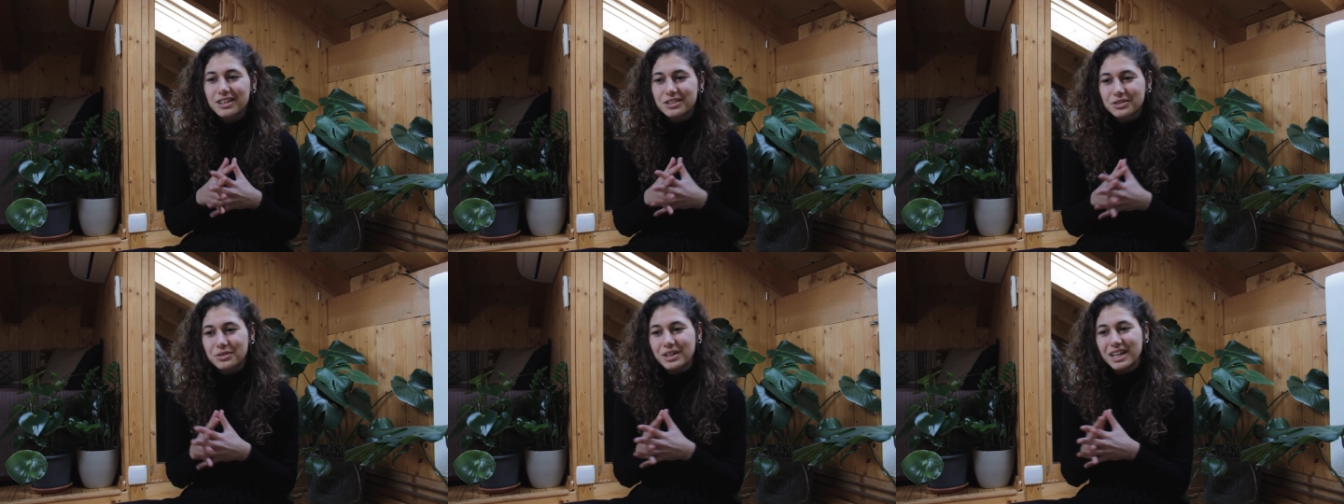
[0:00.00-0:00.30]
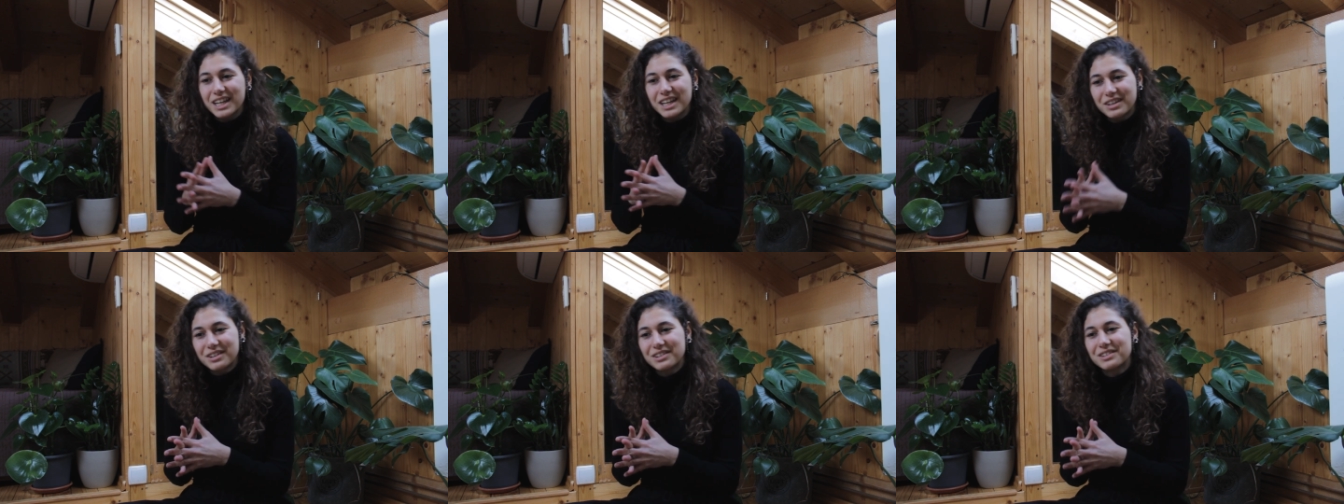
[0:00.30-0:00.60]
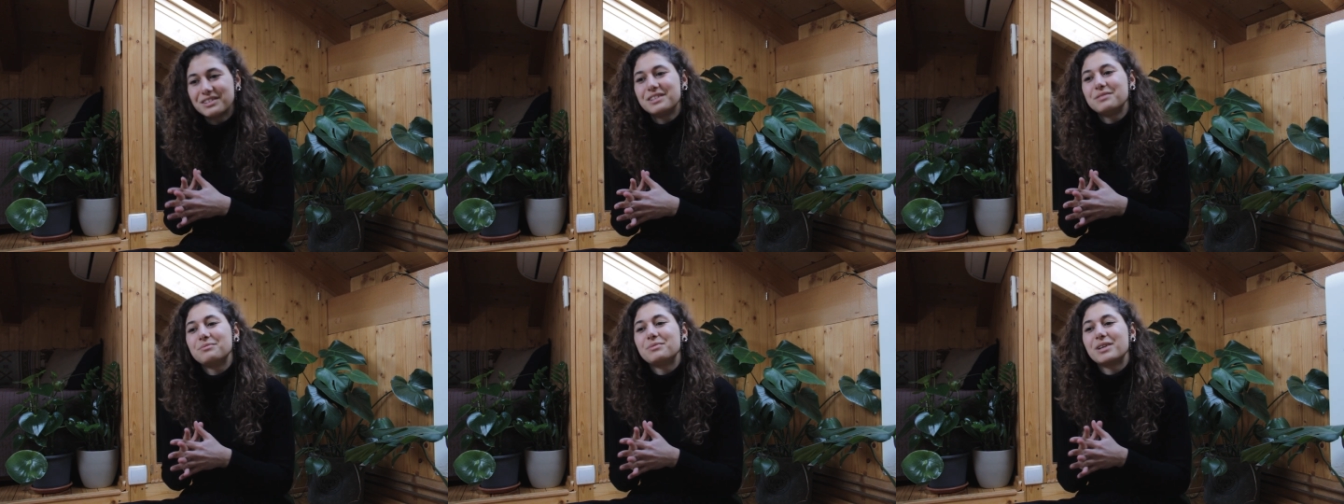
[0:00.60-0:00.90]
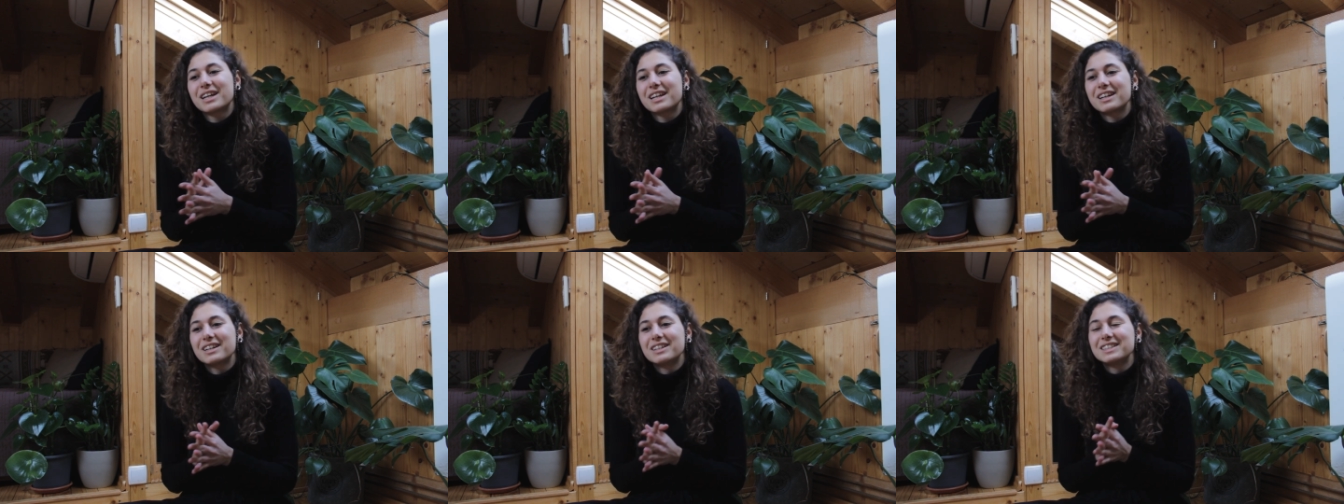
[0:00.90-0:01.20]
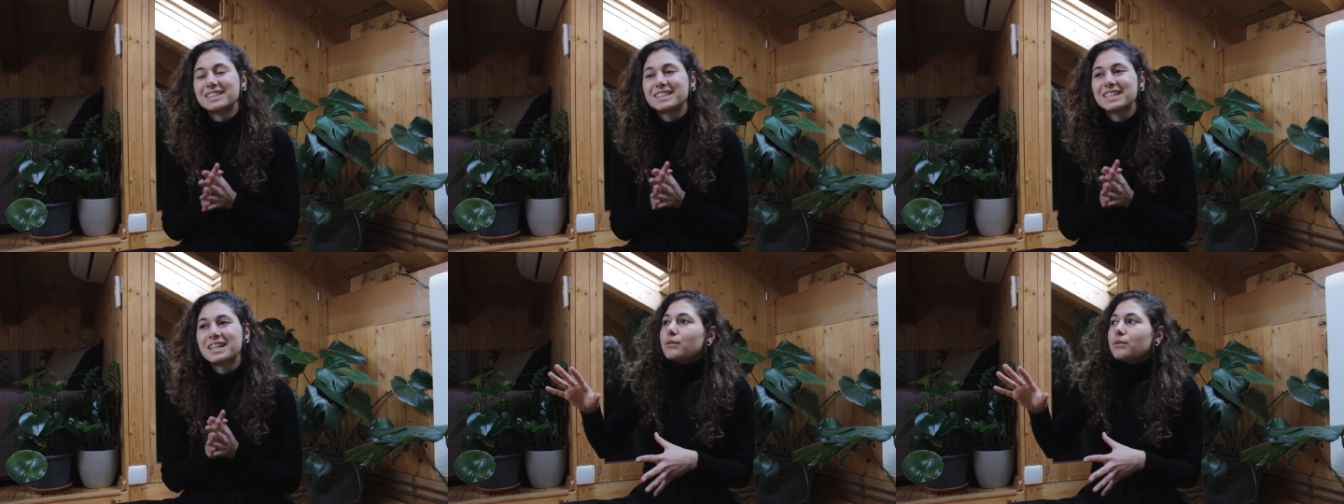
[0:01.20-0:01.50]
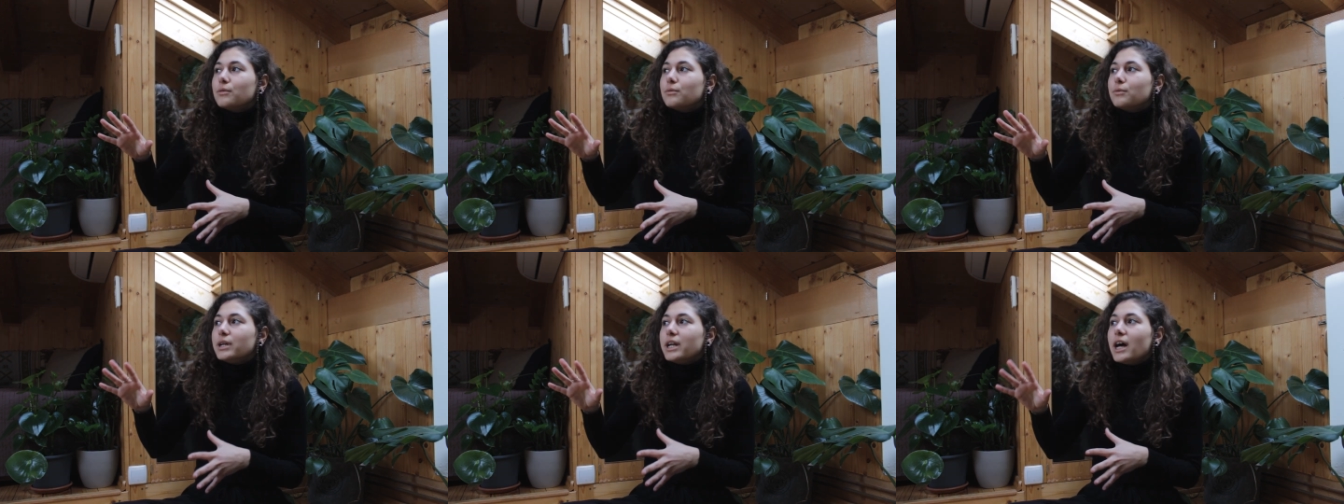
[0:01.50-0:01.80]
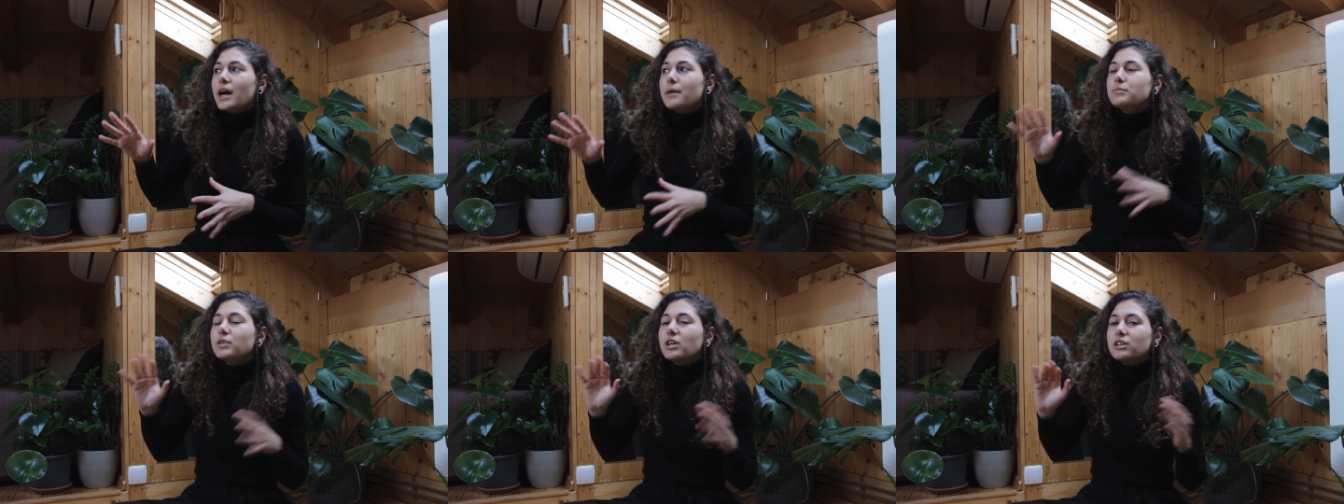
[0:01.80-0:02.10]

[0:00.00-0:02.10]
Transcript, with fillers: not really good because when I'm